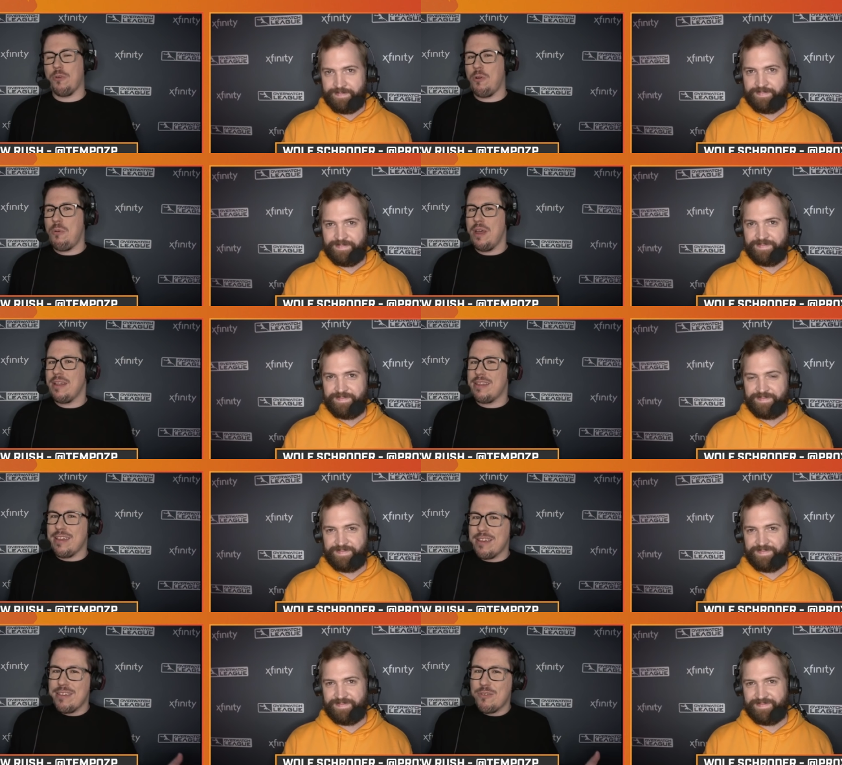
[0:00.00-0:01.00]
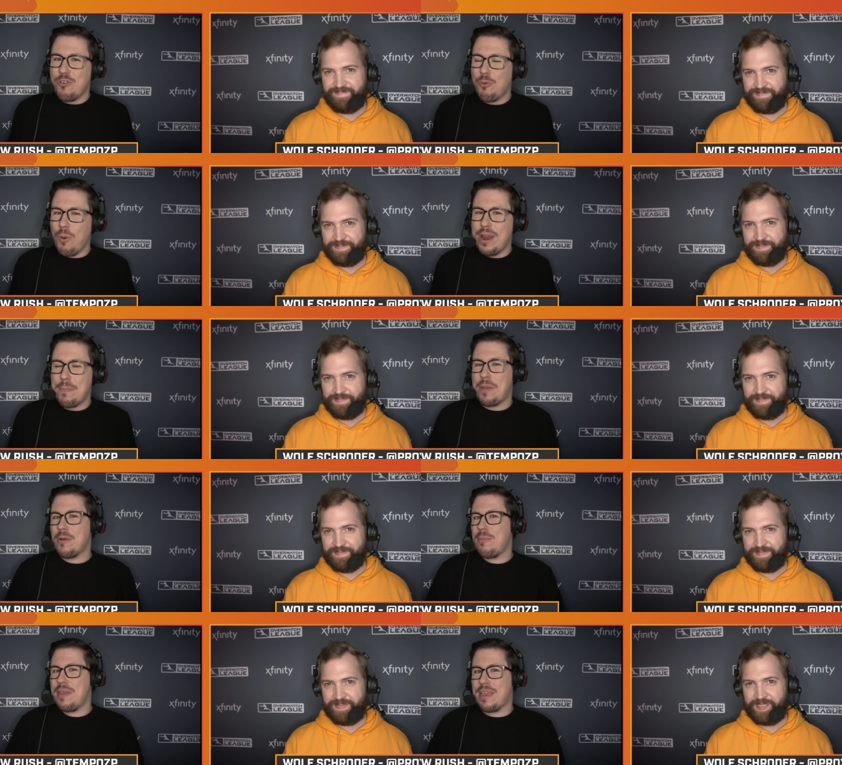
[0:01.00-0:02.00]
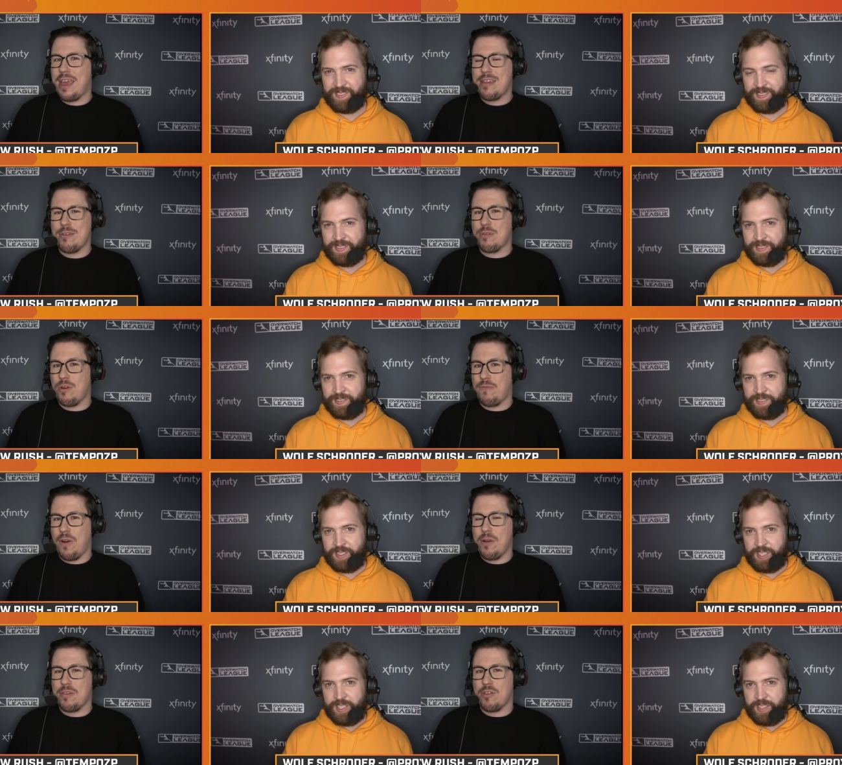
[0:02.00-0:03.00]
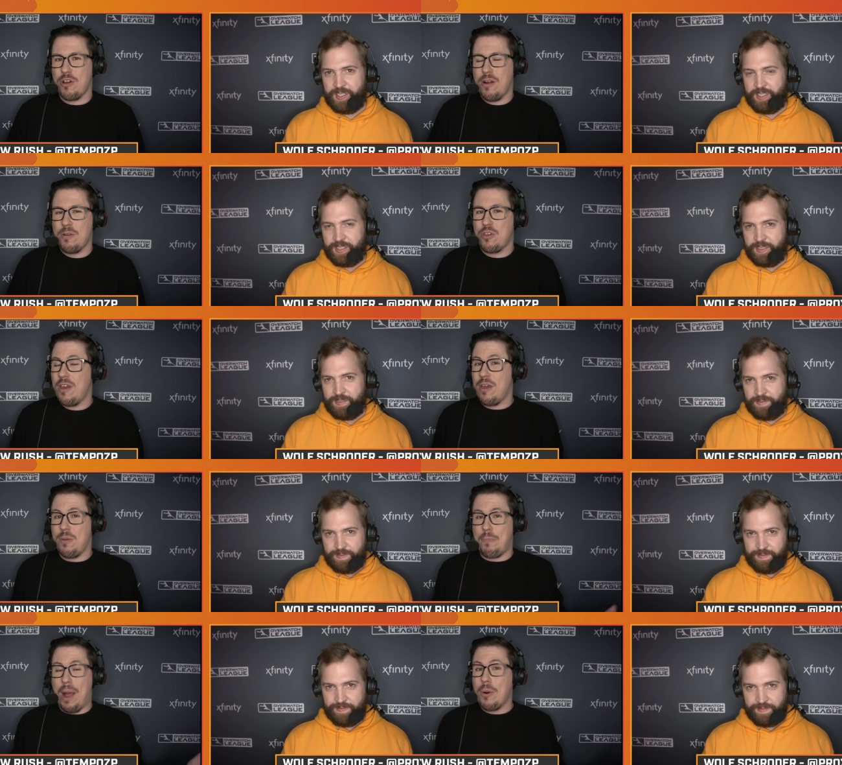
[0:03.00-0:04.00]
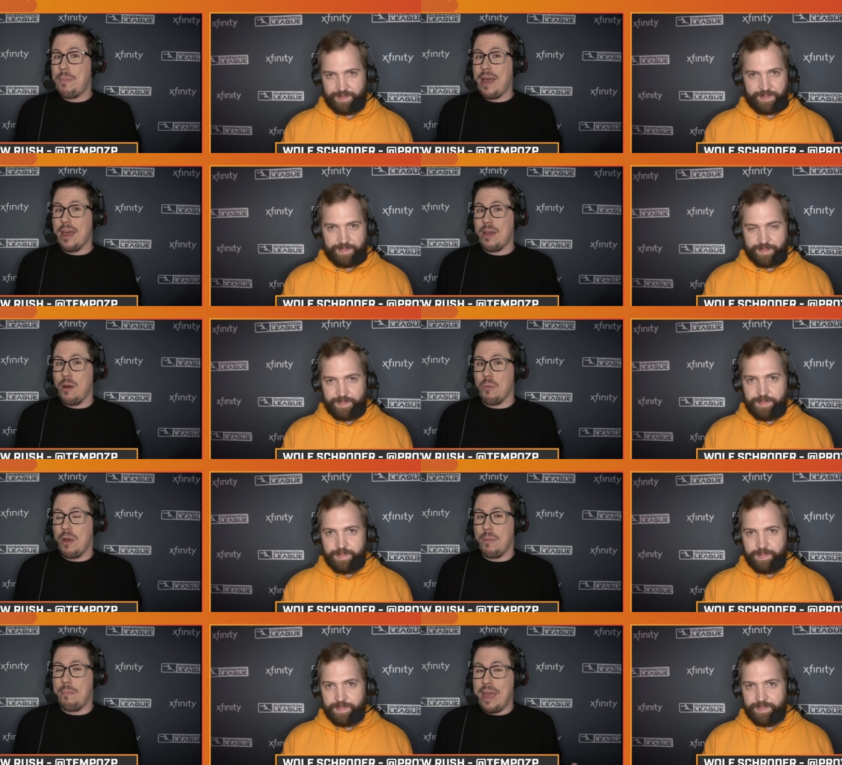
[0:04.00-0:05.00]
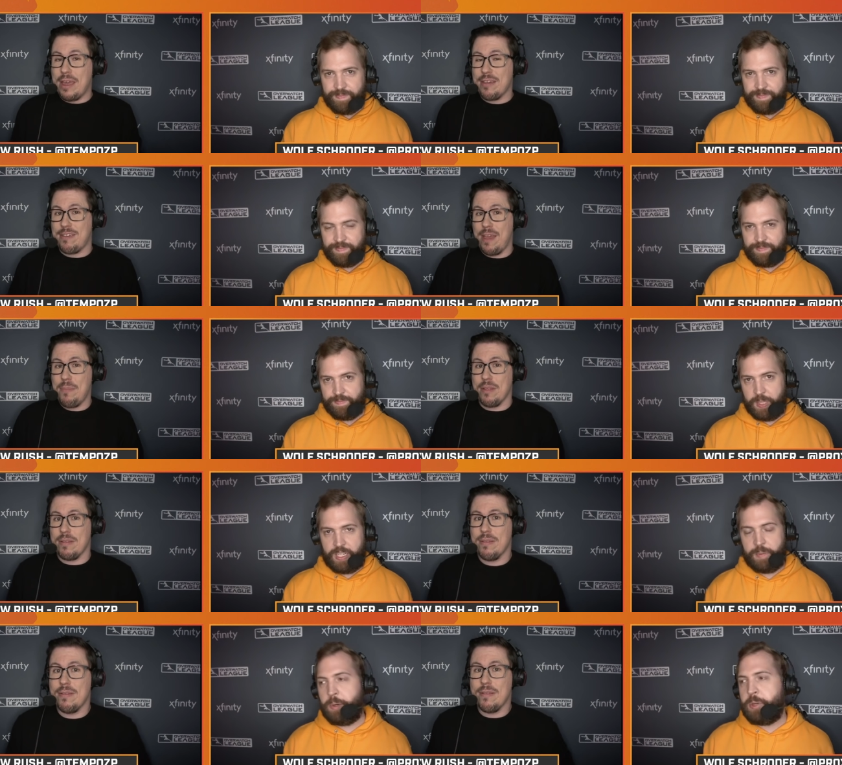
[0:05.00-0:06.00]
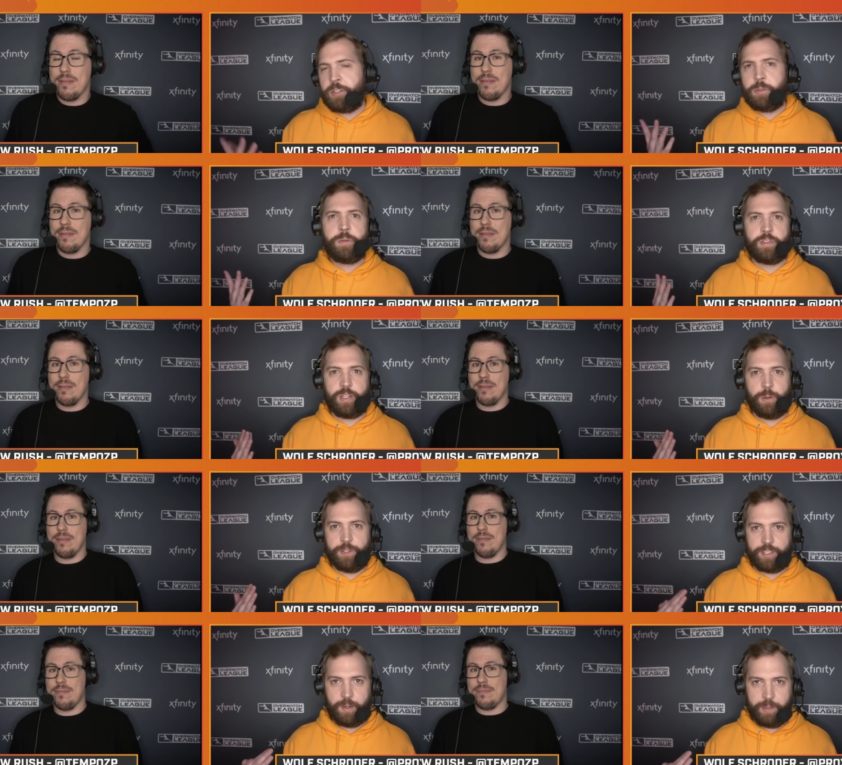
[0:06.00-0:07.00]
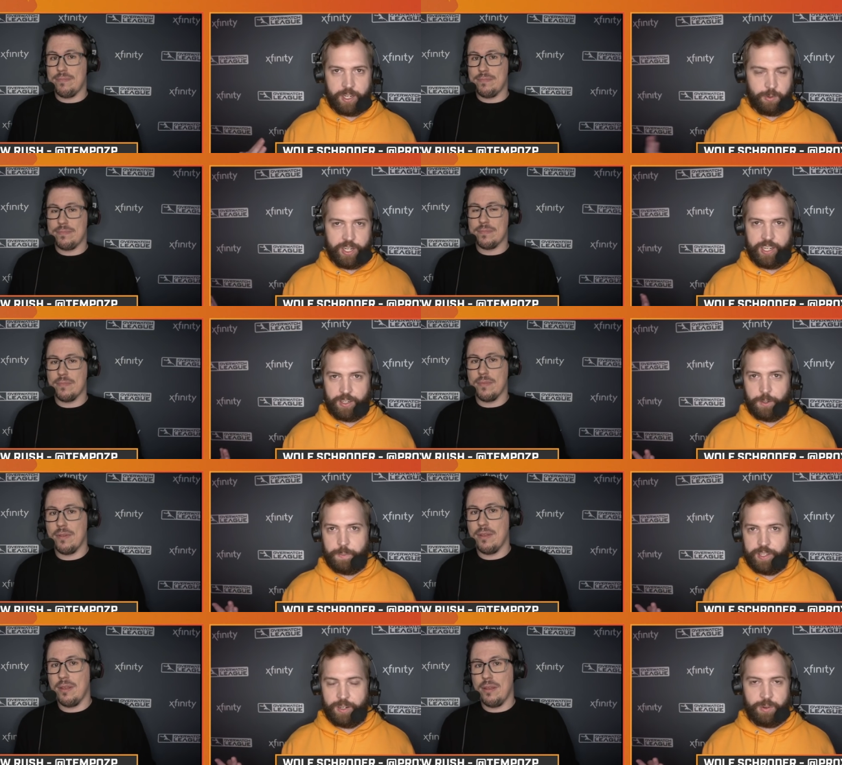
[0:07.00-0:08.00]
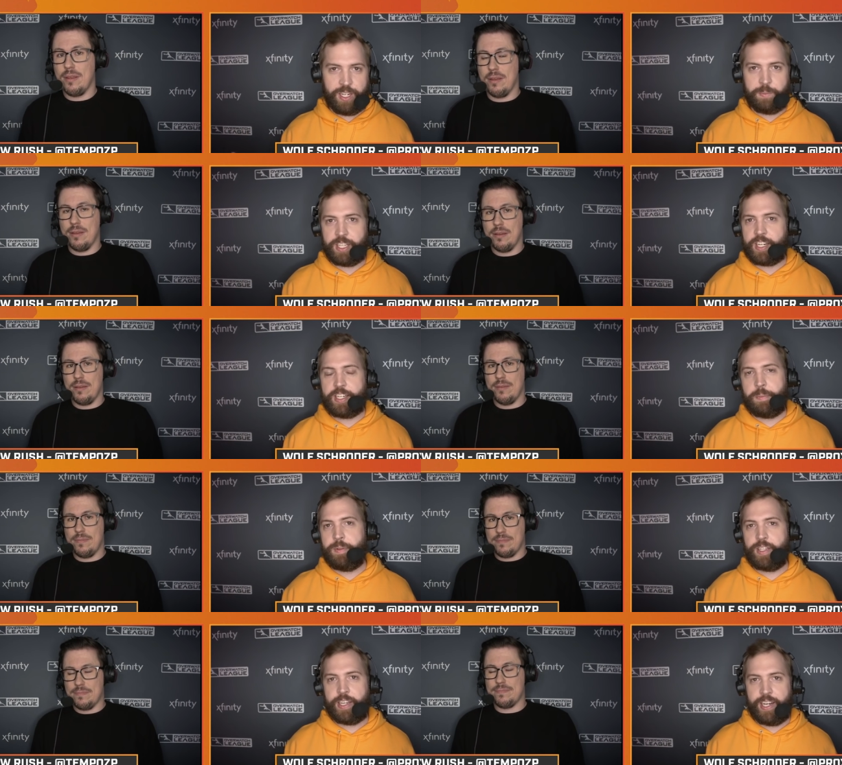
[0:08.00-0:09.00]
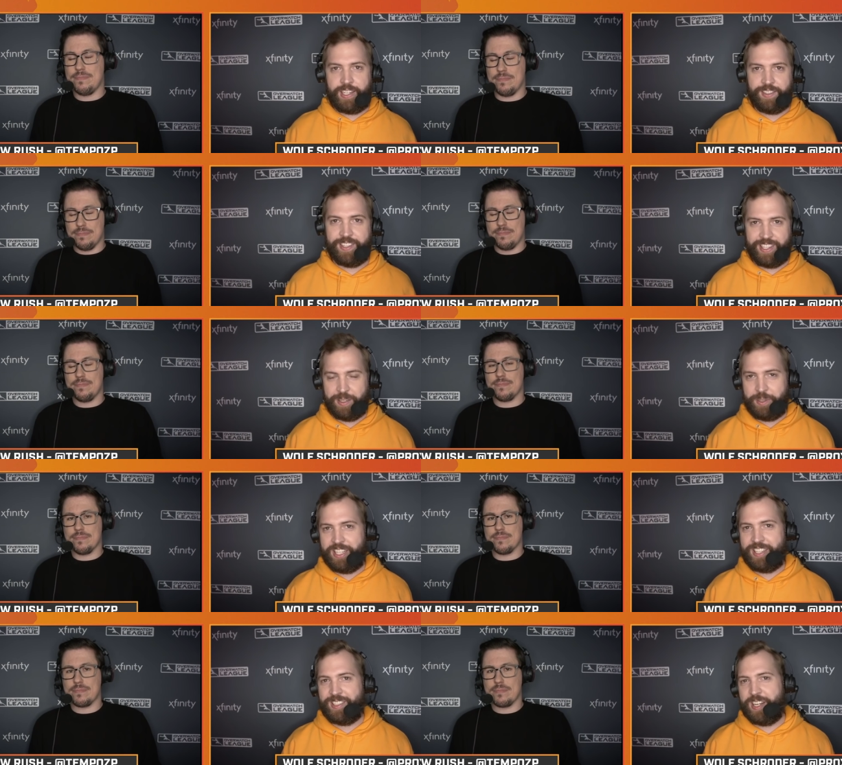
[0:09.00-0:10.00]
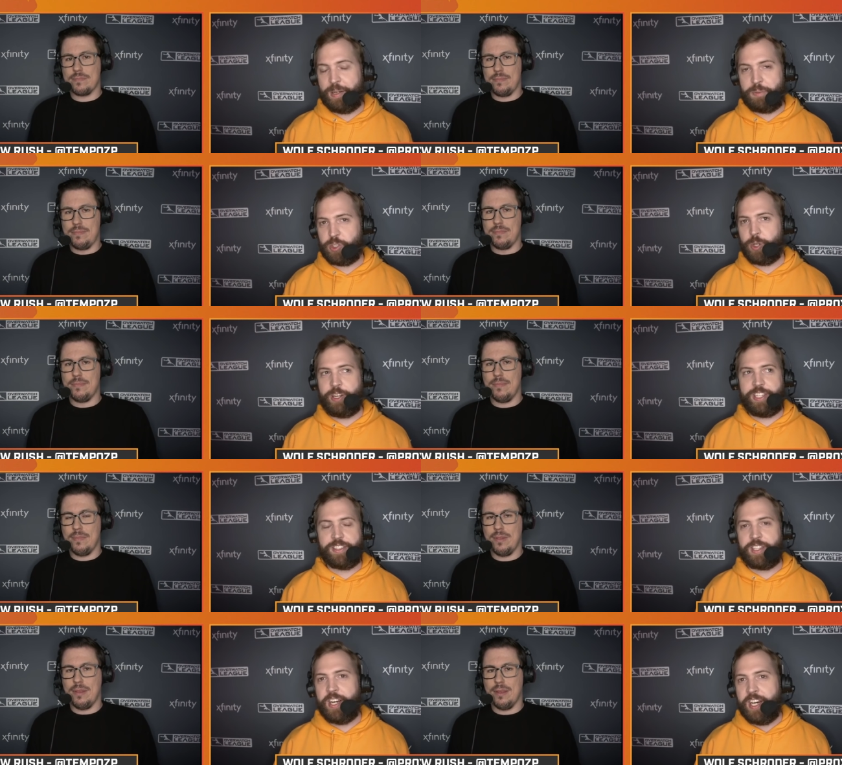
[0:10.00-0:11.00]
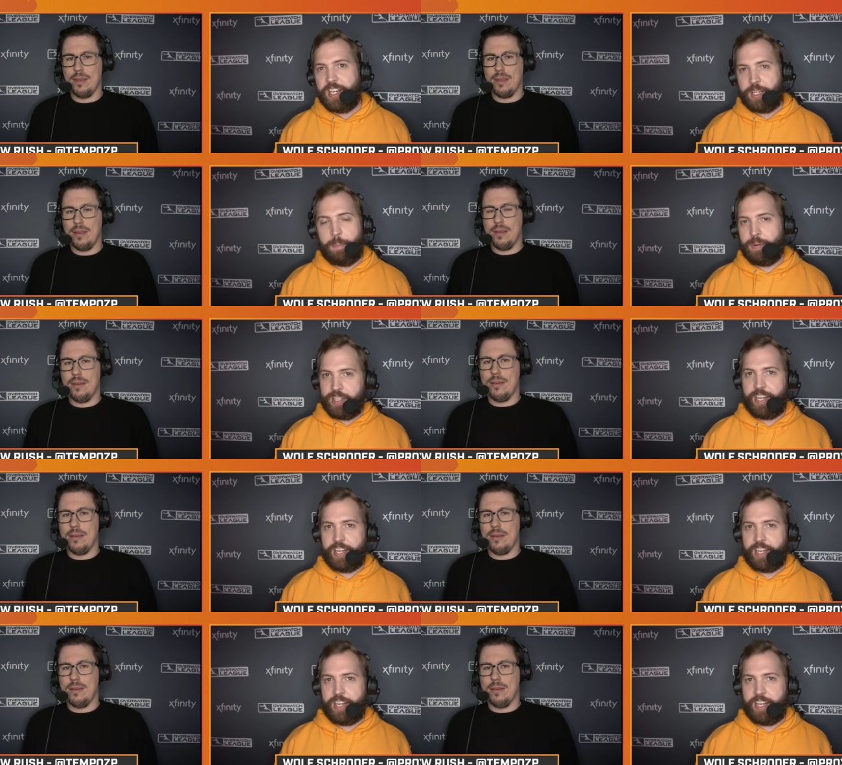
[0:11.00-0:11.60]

Speaker 1: through doesn't quite appear to be the case here so far as the Charge, powered by Echo, making a statement.
Speaker 2: Yeah, I mean, we knew Nero was going to be a great Echo player, right? I mean, the guy can play anything. I mean, he, I'm sure he's can